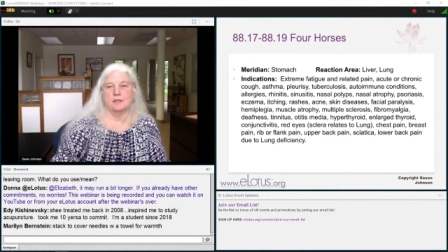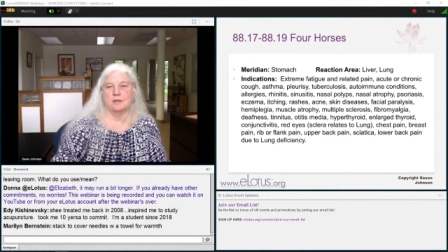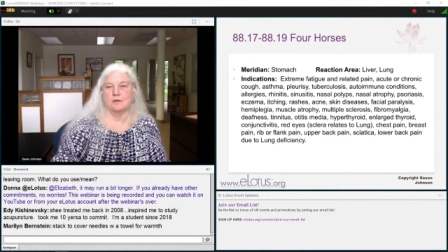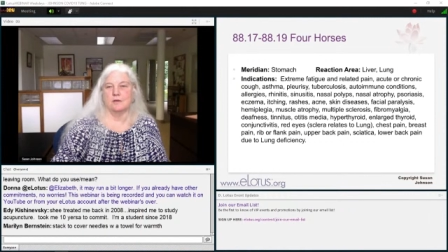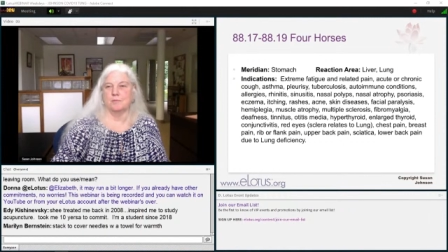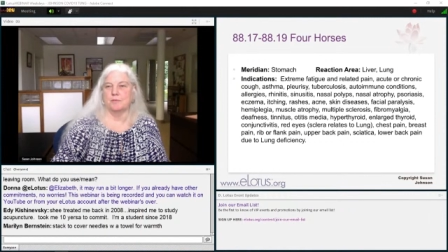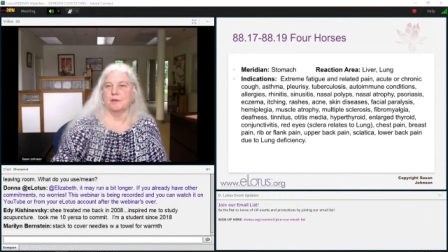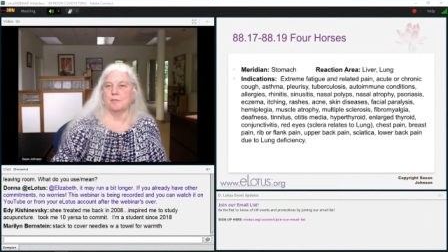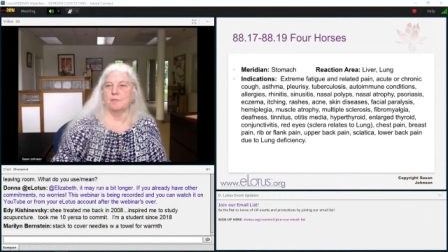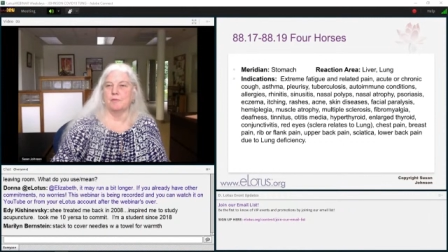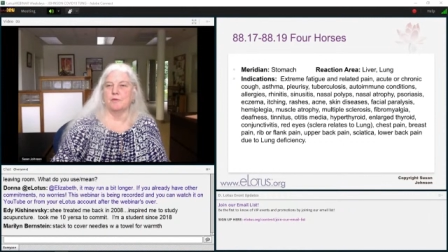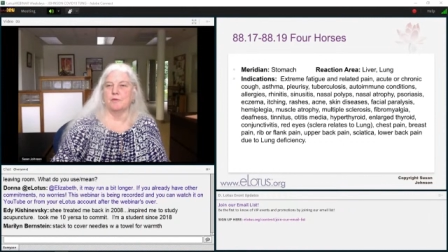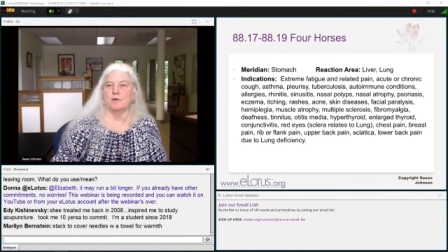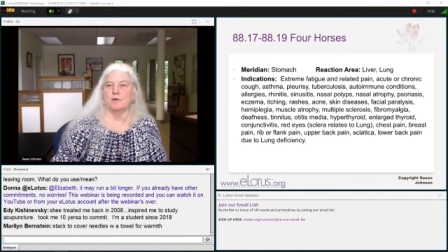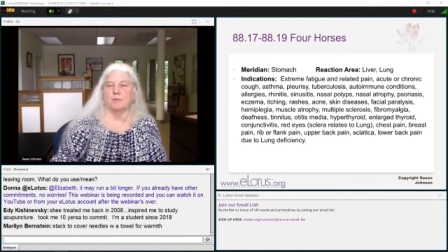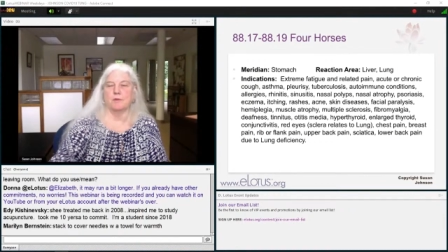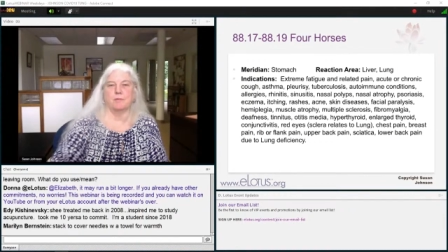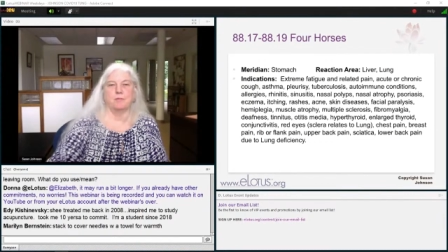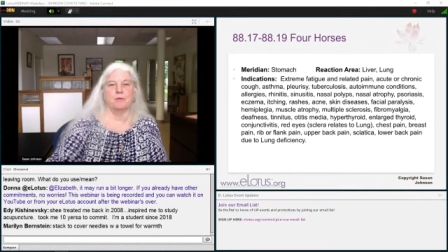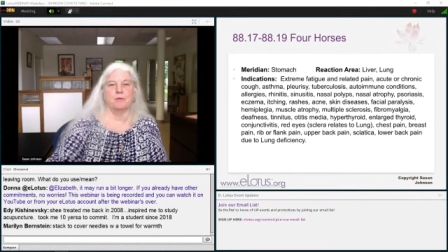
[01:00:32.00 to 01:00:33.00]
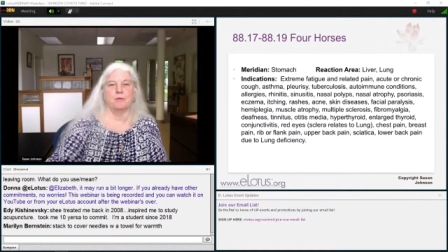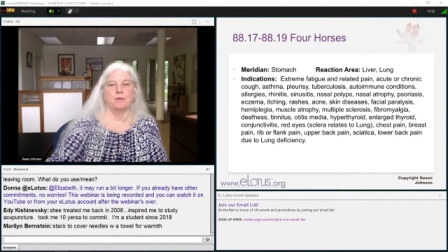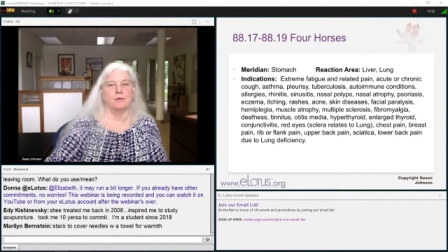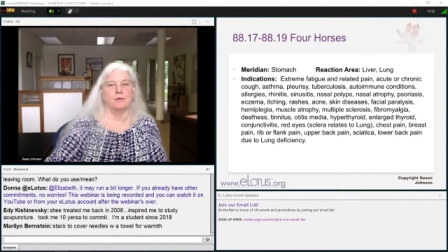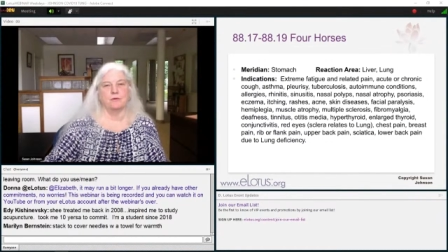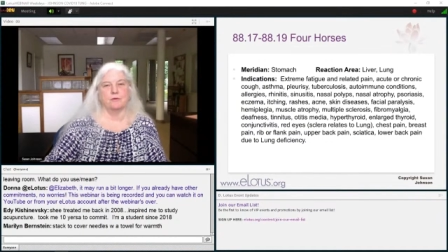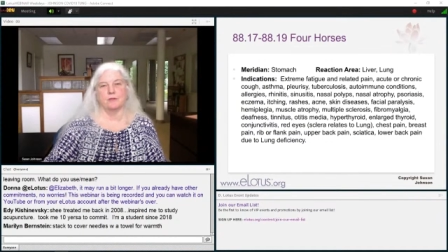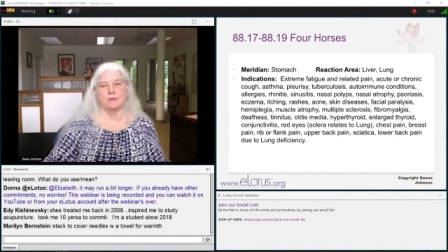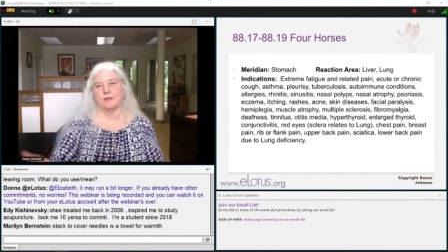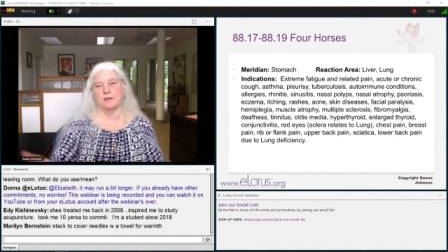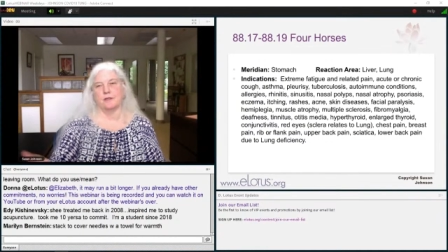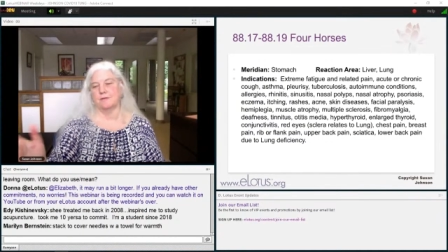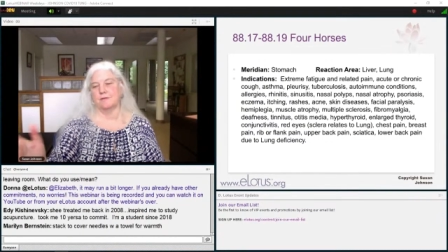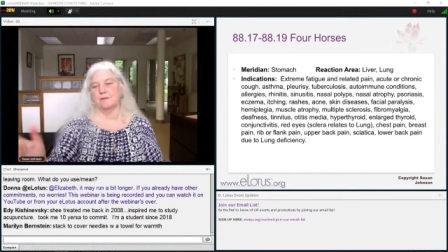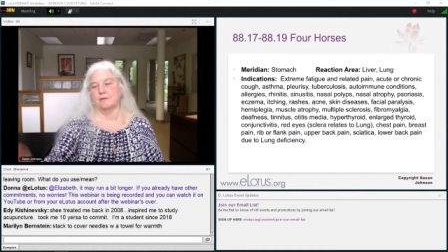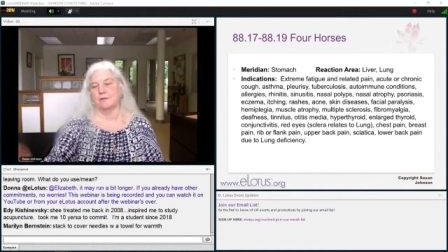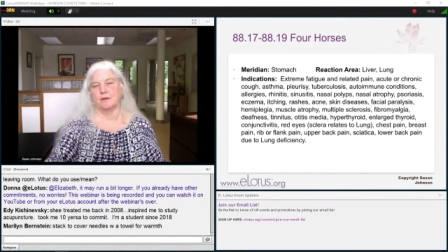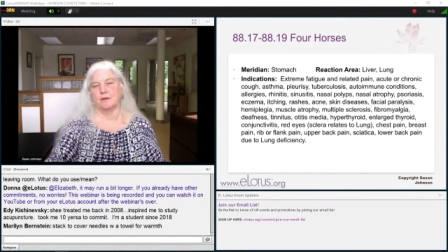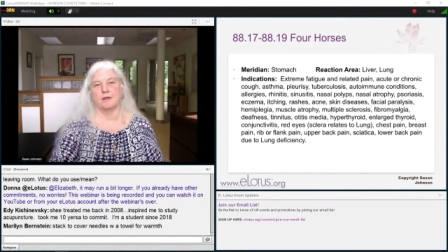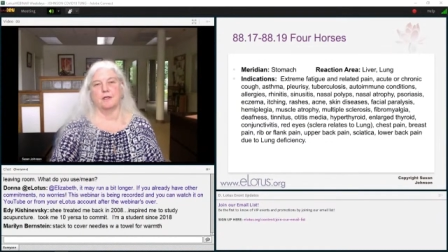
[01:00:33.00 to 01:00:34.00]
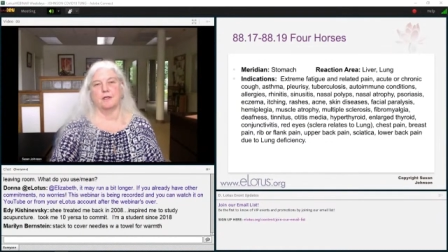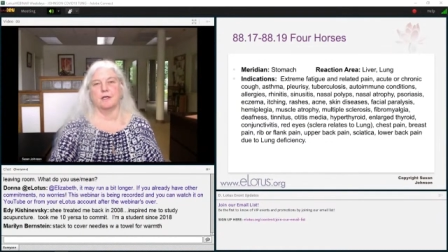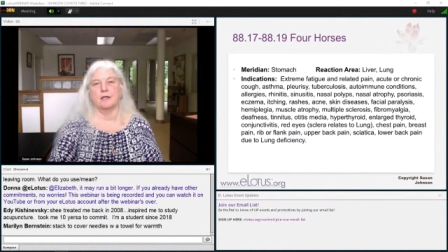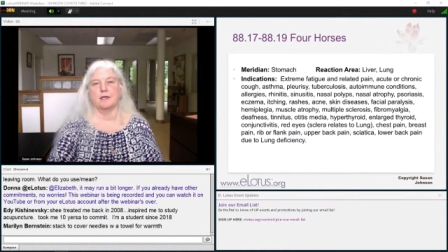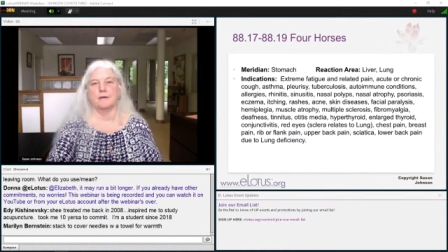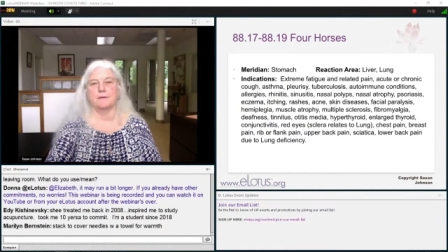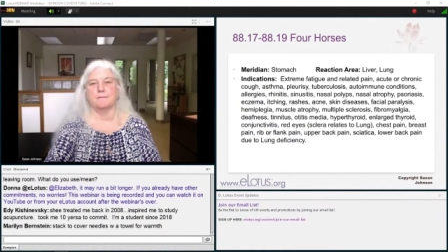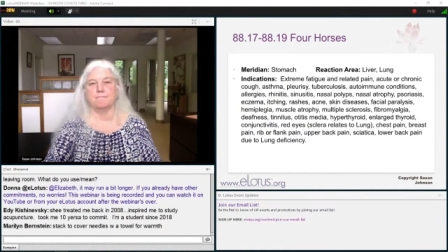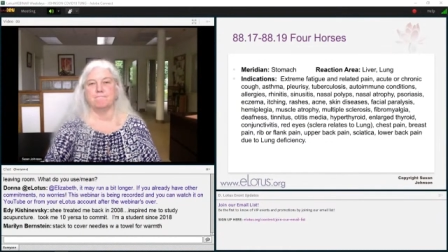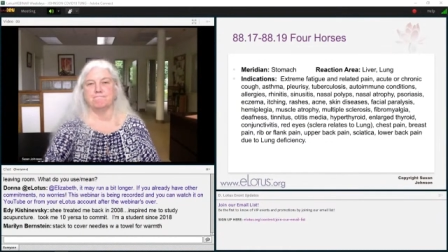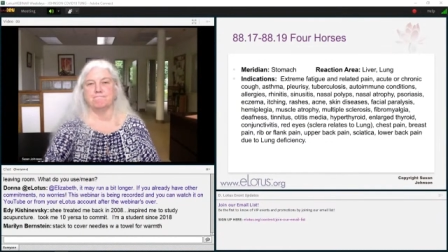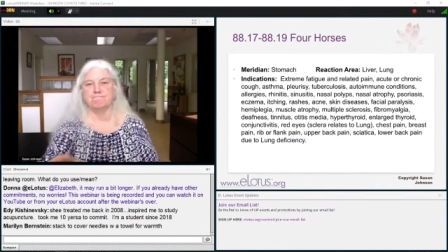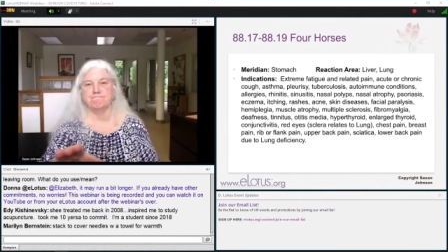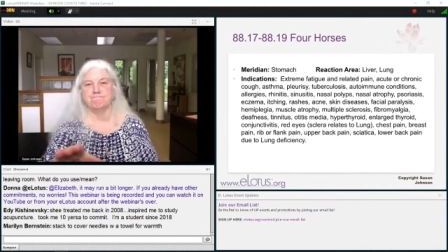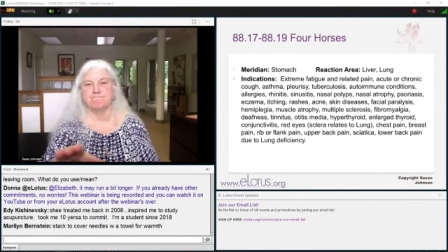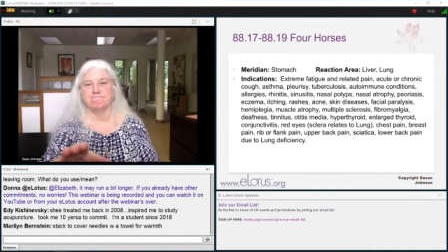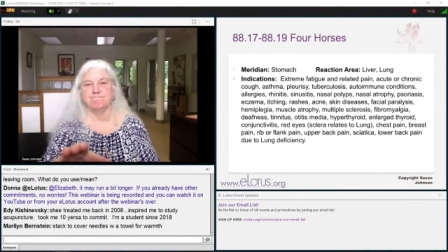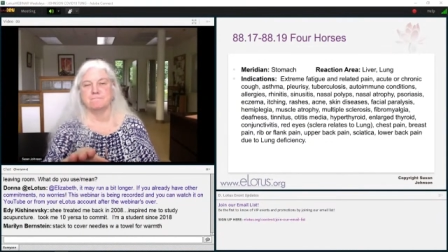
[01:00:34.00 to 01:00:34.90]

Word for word: I hope I'm moving my pointer again. Sorry. Um,